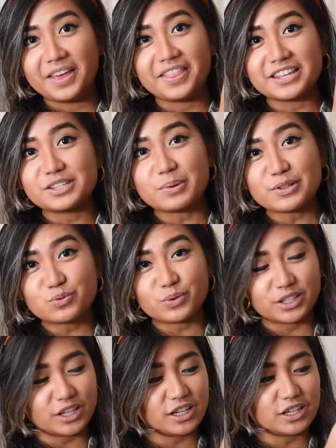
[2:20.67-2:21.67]
This one's
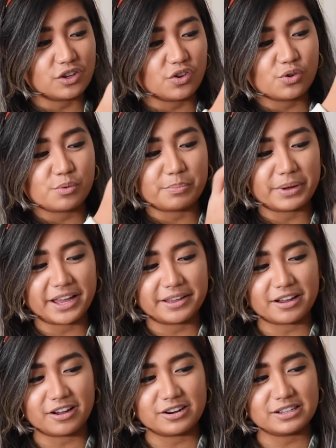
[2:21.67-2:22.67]
really cute,
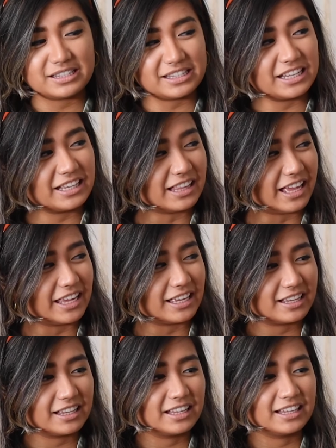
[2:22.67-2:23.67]
but honestly, like,